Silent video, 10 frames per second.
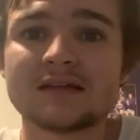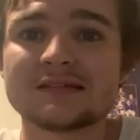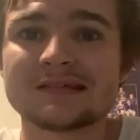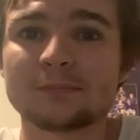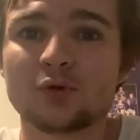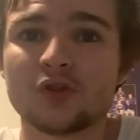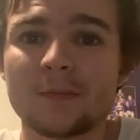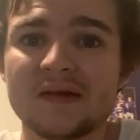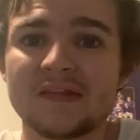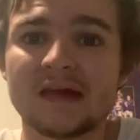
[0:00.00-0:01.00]
to put
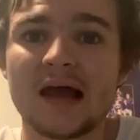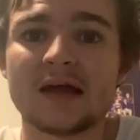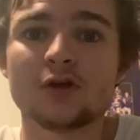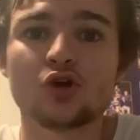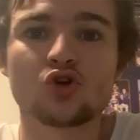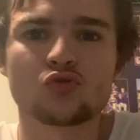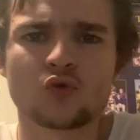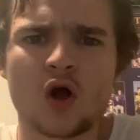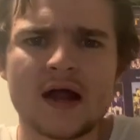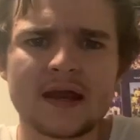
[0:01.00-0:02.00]
them in the eight
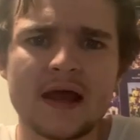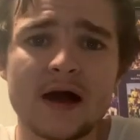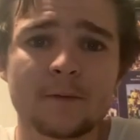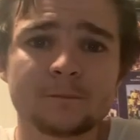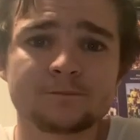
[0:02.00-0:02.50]
right now.